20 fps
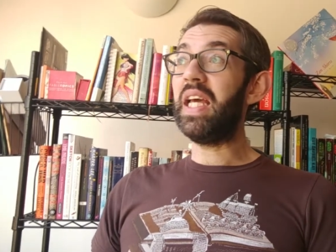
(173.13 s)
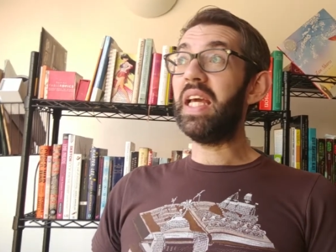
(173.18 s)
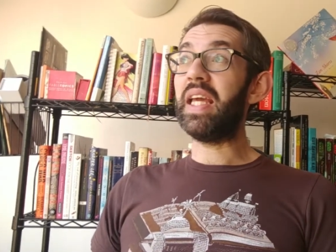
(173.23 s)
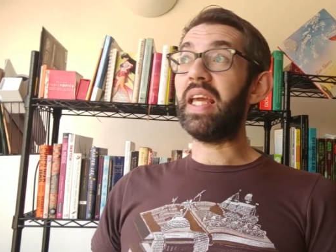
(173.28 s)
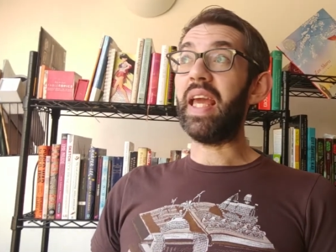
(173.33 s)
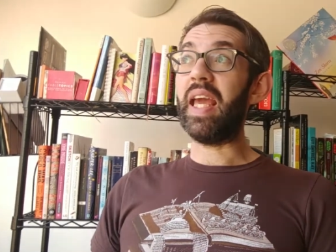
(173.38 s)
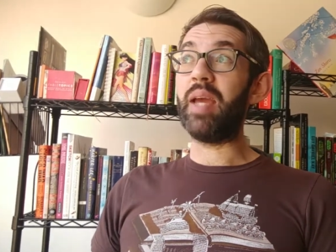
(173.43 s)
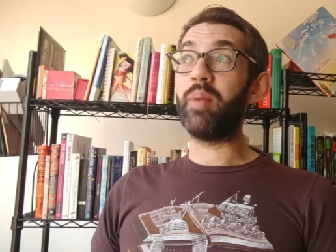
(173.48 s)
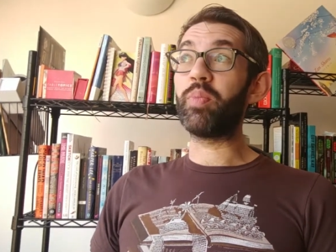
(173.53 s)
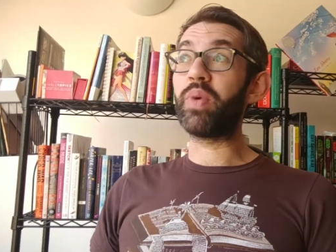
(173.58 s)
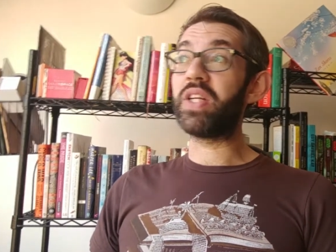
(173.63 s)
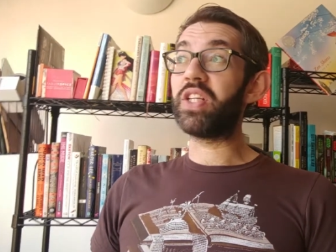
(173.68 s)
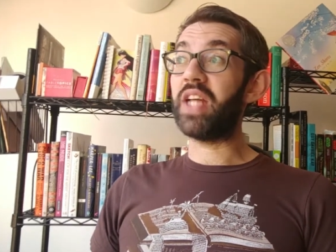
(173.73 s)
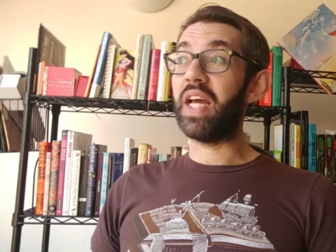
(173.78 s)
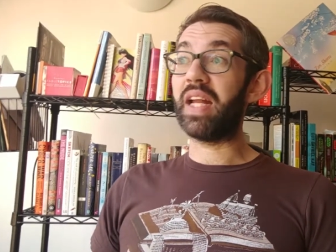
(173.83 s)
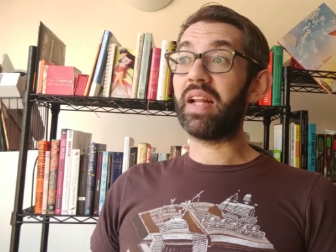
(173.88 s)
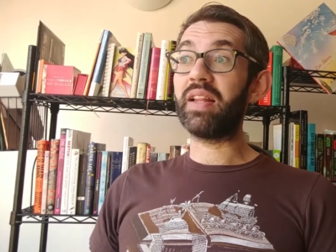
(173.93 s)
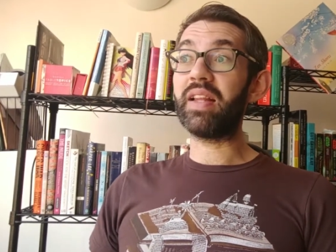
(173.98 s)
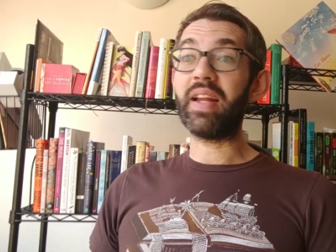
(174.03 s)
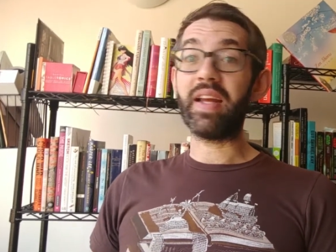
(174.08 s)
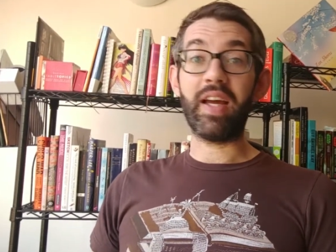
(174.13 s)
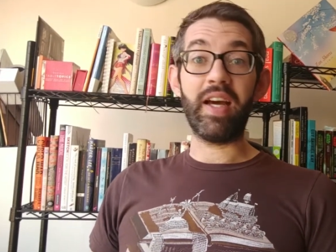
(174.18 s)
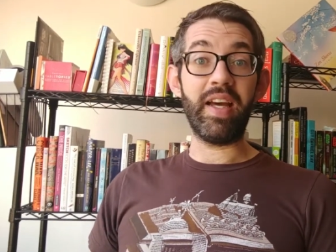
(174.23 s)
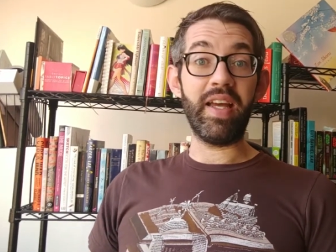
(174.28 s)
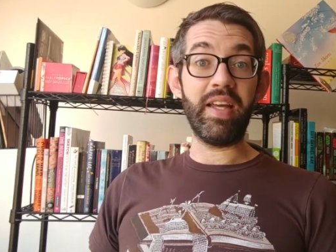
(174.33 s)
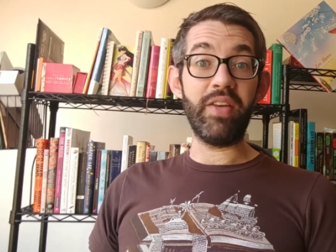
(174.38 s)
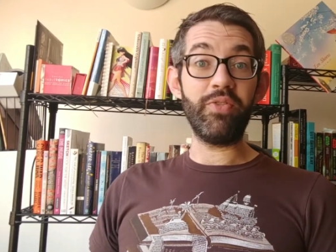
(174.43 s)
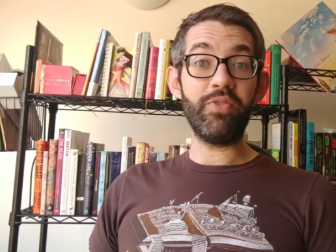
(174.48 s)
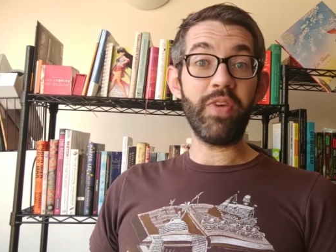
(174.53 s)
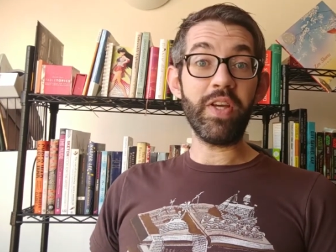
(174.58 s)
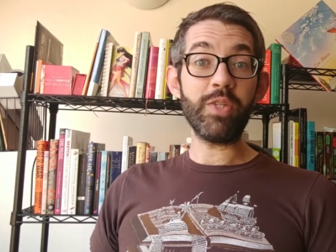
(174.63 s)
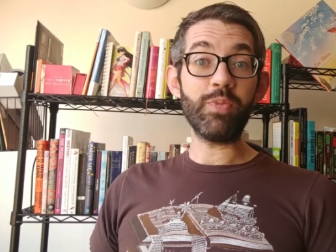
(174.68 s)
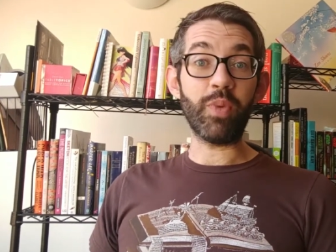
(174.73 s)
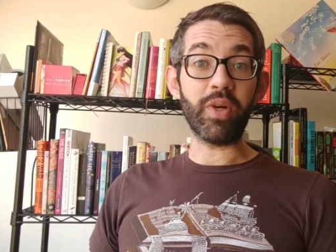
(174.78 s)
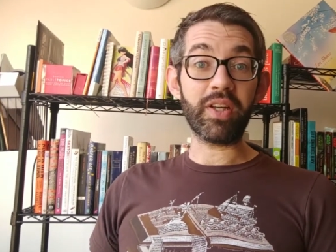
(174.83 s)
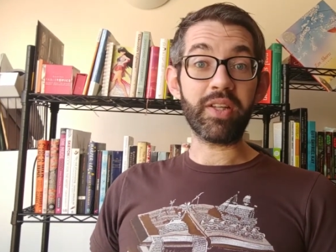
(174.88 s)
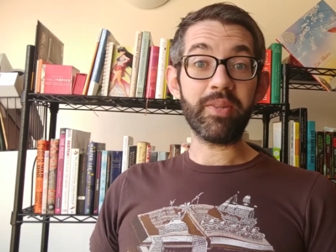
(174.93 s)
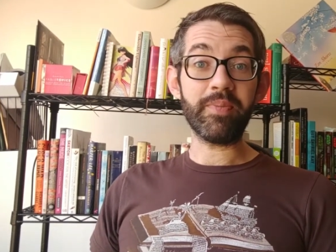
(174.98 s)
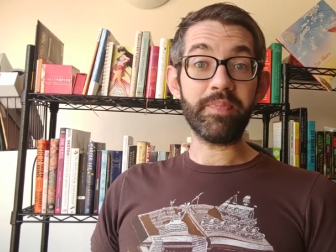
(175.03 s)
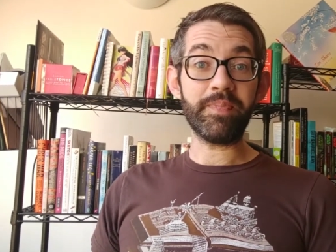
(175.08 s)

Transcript: Cambridge Analytica and Facebook.